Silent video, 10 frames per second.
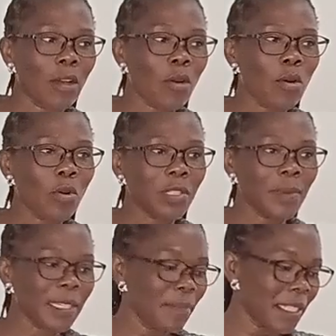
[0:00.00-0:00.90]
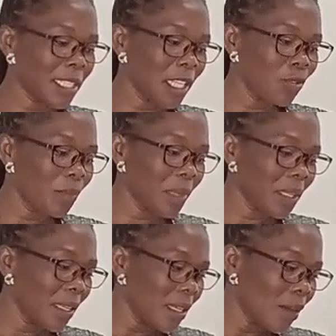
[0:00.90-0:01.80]
All departments need to
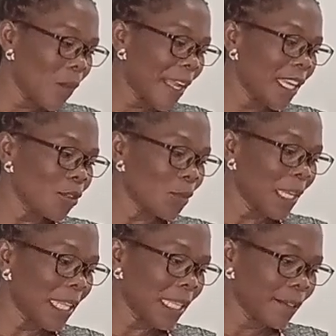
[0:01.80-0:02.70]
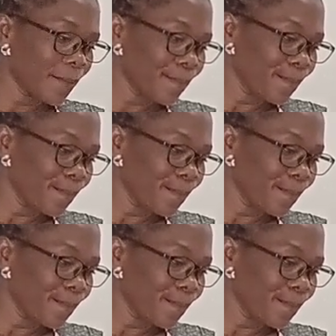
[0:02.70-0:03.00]
be working together.